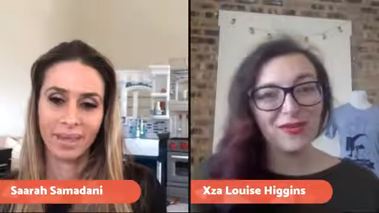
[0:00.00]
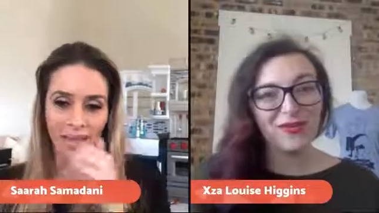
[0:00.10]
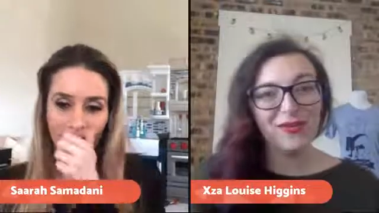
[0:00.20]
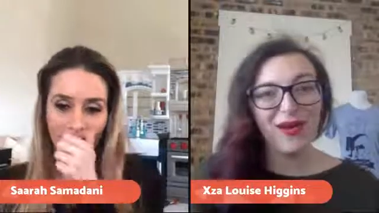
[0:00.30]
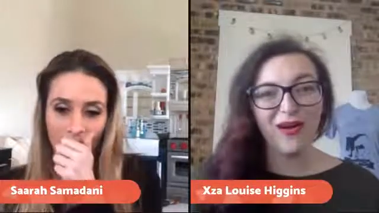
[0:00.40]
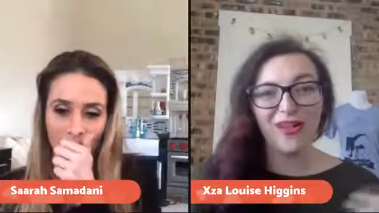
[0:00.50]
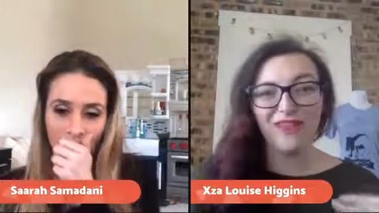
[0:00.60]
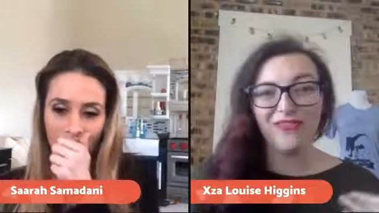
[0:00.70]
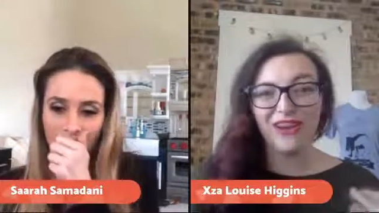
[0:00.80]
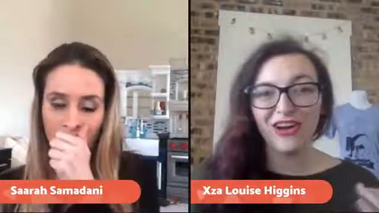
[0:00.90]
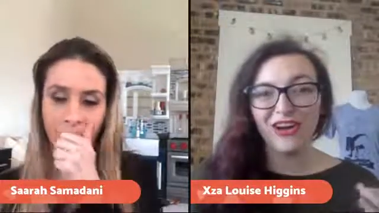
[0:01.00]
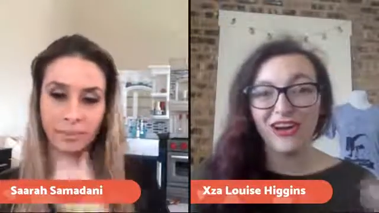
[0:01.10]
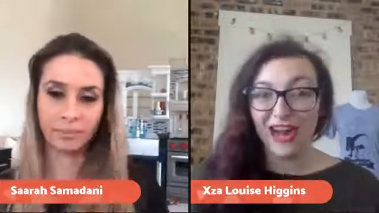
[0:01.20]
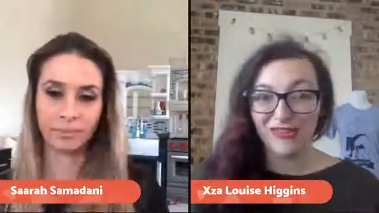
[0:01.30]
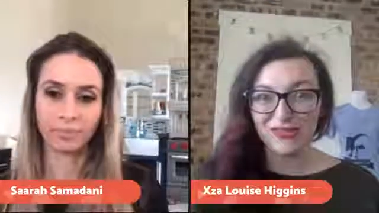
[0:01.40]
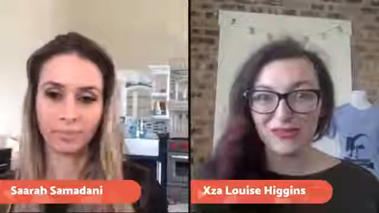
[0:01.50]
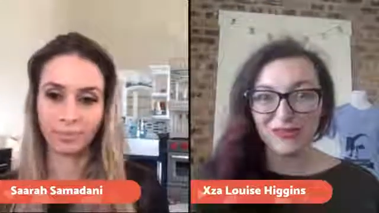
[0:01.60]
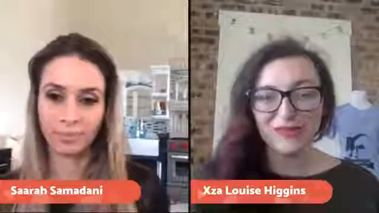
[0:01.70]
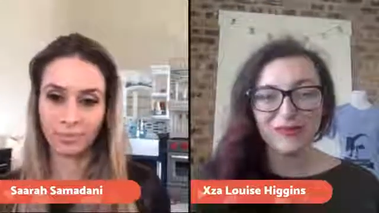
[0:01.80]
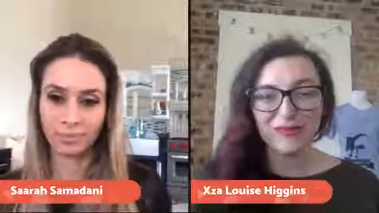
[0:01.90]
Speaker 1: through all of our
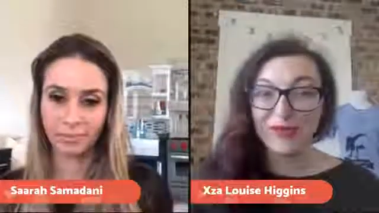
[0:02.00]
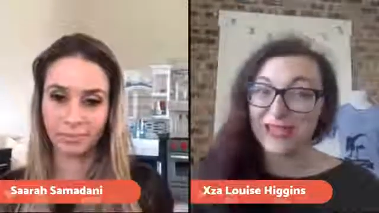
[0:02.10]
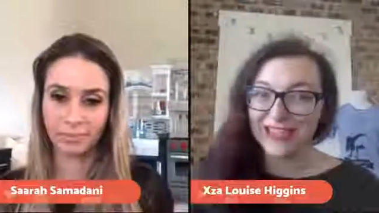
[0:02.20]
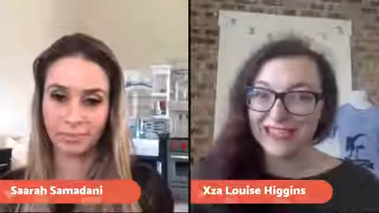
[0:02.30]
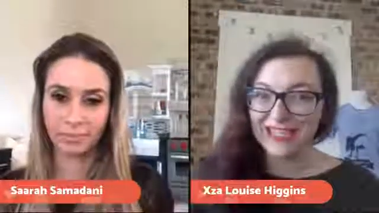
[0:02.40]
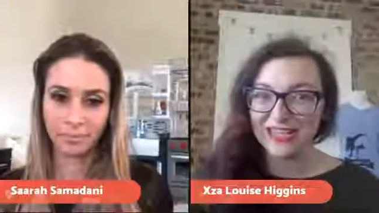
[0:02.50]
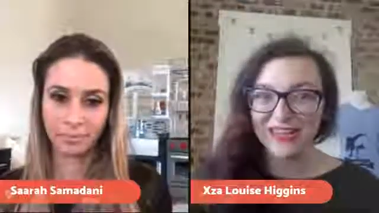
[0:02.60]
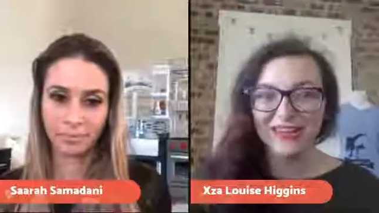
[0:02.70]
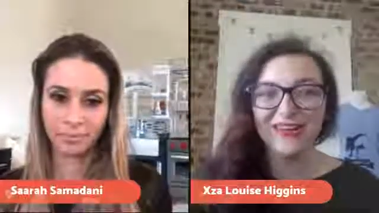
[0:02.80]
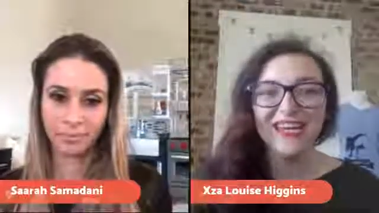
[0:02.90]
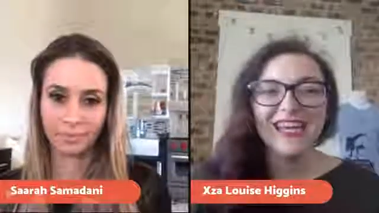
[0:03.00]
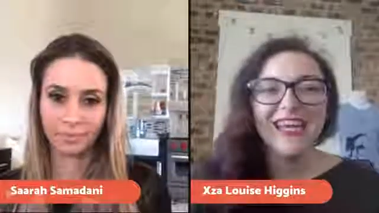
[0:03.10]
households before they get to you.